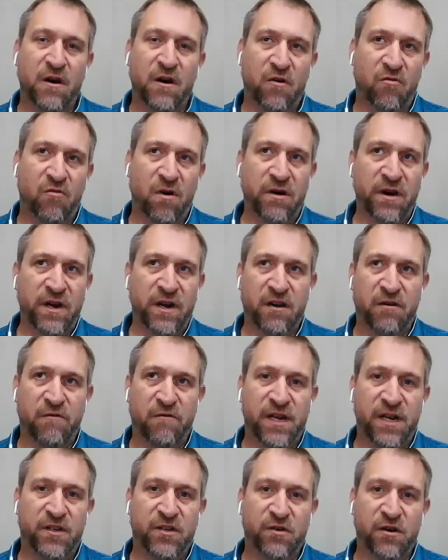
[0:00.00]
or
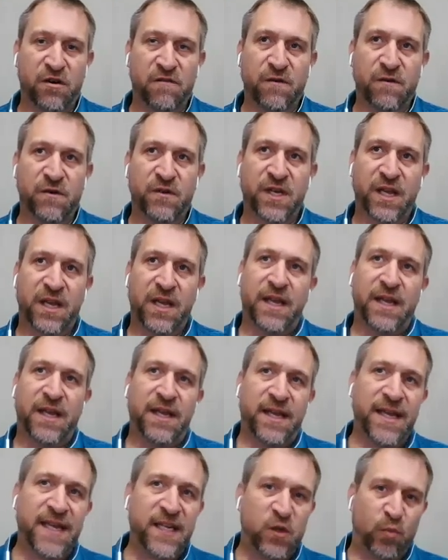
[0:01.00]
integrated servos,
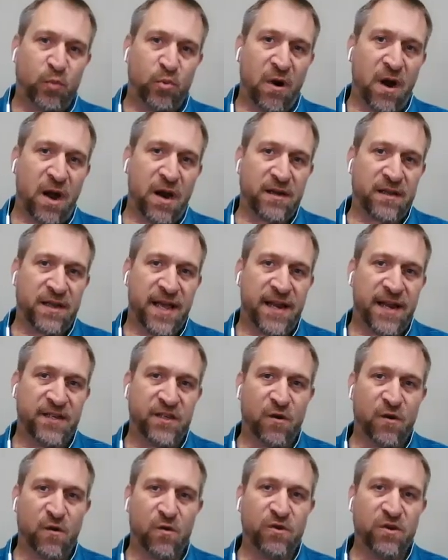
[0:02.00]
each product had its
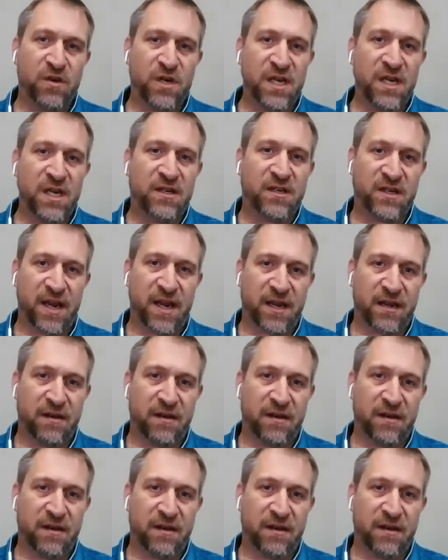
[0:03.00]
own unique set